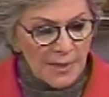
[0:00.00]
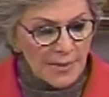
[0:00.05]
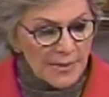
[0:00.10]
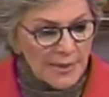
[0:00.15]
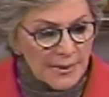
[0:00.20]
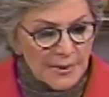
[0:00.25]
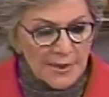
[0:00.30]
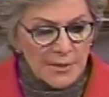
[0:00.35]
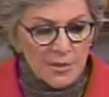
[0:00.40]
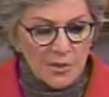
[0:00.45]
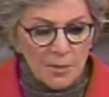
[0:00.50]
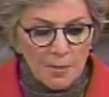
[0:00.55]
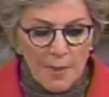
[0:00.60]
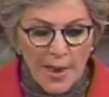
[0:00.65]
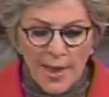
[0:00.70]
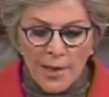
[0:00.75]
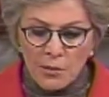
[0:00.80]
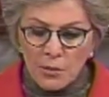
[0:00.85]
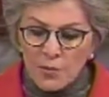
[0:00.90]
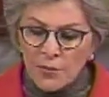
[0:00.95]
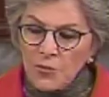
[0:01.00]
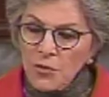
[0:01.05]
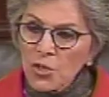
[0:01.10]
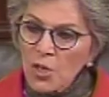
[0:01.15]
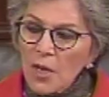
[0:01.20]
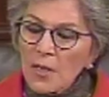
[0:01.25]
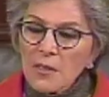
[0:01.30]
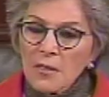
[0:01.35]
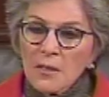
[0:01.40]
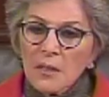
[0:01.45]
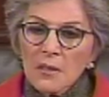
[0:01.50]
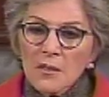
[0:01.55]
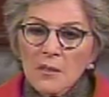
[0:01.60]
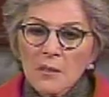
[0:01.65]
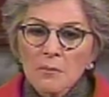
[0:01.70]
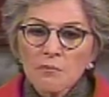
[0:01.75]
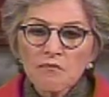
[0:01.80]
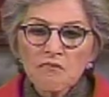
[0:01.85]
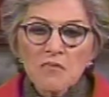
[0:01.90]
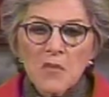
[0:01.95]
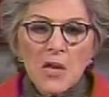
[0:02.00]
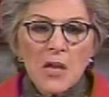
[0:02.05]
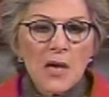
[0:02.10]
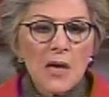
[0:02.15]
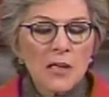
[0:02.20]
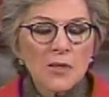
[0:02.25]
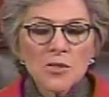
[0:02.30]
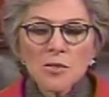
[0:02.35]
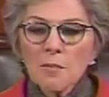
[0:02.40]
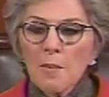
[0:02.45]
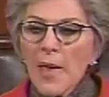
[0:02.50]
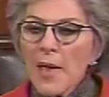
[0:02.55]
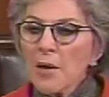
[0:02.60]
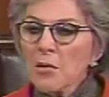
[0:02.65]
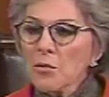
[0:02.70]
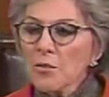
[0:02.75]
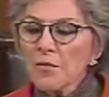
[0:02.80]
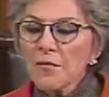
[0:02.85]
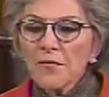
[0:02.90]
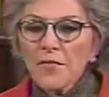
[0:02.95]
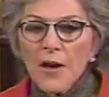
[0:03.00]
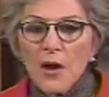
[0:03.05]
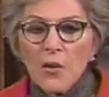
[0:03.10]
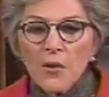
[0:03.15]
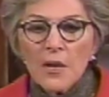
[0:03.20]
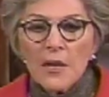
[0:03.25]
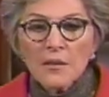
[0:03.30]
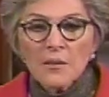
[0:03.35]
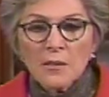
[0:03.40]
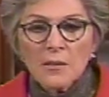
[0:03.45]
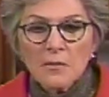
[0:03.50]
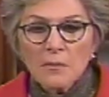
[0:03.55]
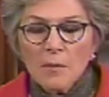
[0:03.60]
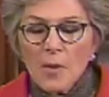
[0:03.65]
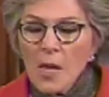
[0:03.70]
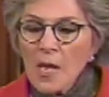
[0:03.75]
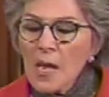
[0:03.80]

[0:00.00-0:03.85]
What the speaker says: This is a matter of justice. It's a matter of fairness.